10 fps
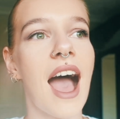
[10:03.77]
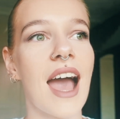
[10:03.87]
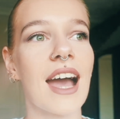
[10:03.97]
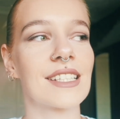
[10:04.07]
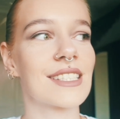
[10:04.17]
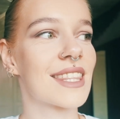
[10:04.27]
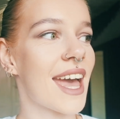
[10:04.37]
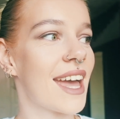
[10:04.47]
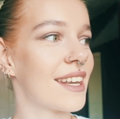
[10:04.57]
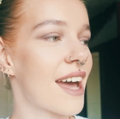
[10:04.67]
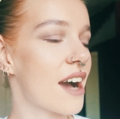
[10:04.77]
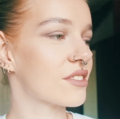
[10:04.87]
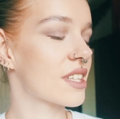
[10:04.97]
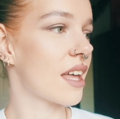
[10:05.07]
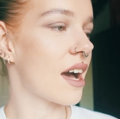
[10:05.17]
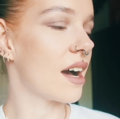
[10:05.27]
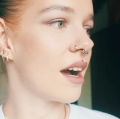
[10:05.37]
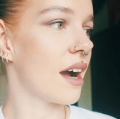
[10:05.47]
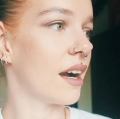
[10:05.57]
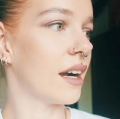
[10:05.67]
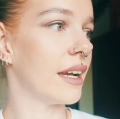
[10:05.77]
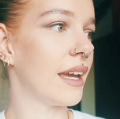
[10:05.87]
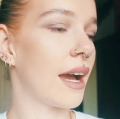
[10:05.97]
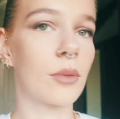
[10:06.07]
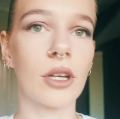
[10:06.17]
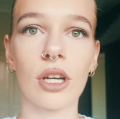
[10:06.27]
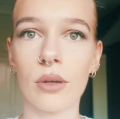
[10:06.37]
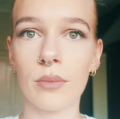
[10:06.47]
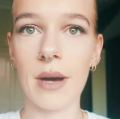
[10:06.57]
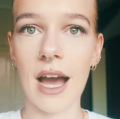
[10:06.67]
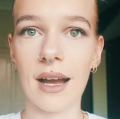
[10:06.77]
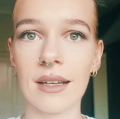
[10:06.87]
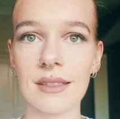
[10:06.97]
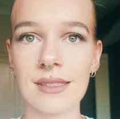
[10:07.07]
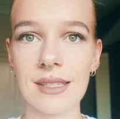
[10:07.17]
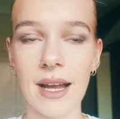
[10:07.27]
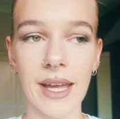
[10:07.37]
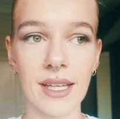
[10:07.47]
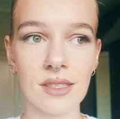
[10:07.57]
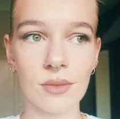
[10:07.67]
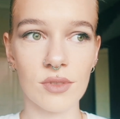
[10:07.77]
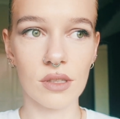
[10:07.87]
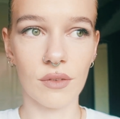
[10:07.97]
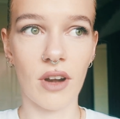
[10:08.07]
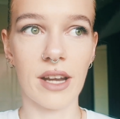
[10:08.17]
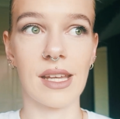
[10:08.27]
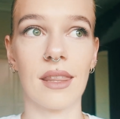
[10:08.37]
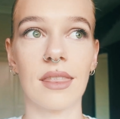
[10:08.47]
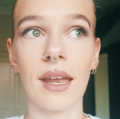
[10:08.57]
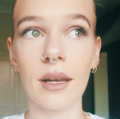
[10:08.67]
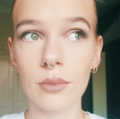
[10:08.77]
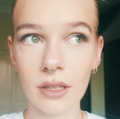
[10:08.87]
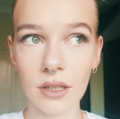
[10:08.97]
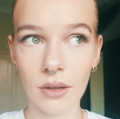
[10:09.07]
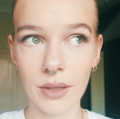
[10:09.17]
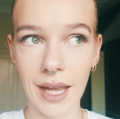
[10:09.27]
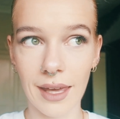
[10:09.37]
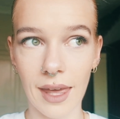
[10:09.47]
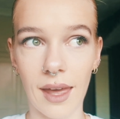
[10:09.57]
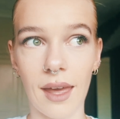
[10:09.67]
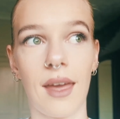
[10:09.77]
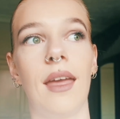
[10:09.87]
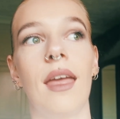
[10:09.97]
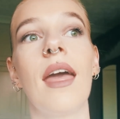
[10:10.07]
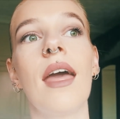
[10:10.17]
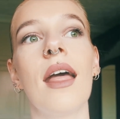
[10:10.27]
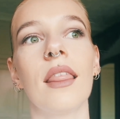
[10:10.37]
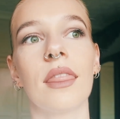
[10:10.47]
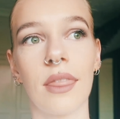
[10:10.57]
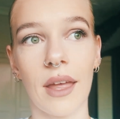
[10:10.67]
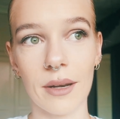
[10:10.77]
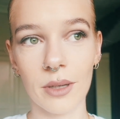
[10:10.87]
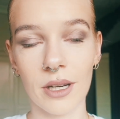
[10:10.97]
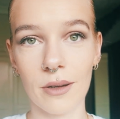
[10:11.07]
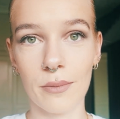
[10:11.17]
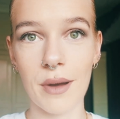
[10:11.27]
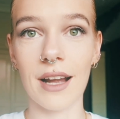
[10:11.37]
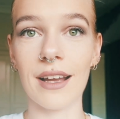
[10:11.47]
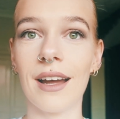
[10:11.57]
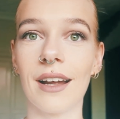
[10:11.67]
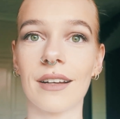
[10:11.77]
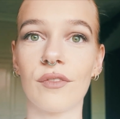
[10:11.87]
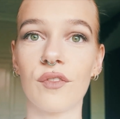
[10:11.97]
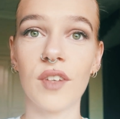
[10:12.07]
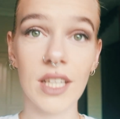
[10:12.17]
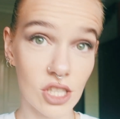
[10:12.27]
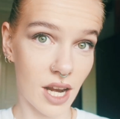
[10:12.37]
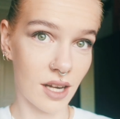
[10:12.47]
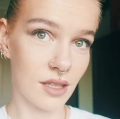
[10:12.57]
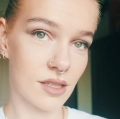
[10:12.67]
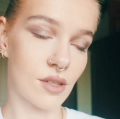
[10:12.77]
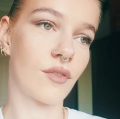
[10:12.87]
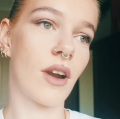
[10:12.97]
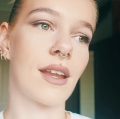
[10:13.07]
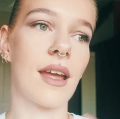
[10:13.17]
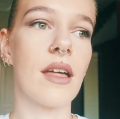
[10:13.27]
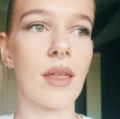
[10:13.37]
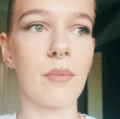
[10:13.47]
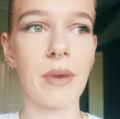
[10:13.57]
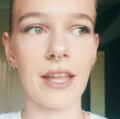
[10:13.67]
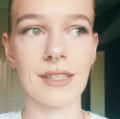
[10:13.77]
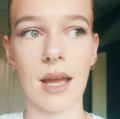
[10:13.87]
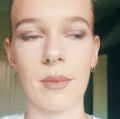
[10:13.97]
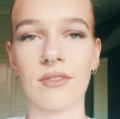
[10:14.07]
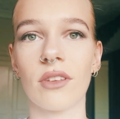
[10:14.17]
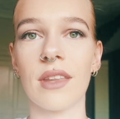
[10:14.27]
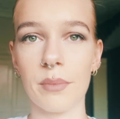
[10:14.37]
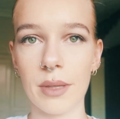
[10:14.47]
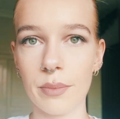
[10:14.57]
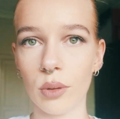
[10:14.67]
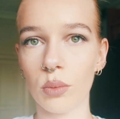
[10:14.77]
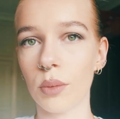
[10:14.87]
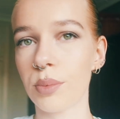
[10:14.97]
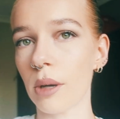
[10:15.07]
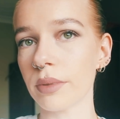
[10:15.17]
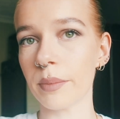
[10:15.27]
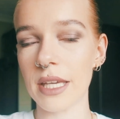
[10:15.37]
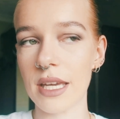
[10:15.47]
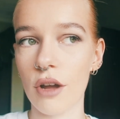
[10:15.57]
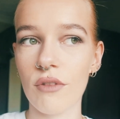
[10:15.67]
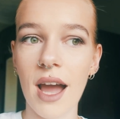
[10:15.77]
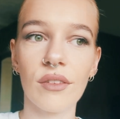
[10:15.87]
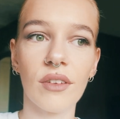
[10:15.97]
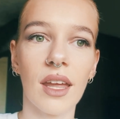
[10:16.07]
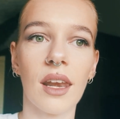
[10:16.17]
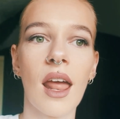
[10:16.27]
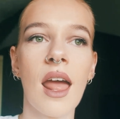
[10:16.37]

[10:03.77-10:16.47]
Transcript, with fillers: and then after that I am going to come back, start getting some stuff ready, then I'm going to go and get Katie, then I'm going to come back and finish getting the stuff ready and then by the time I've done that people will probably be arriving.